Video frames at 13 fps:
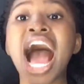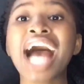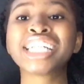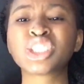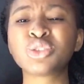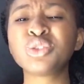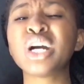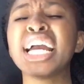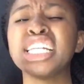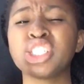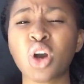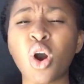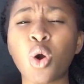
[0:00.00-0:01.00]
ASUU
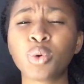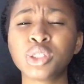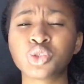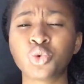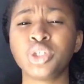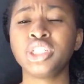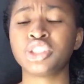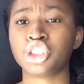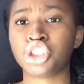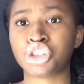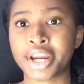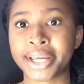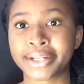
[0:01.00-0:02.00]
is always going on
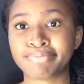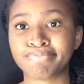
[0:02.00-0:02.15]
strike.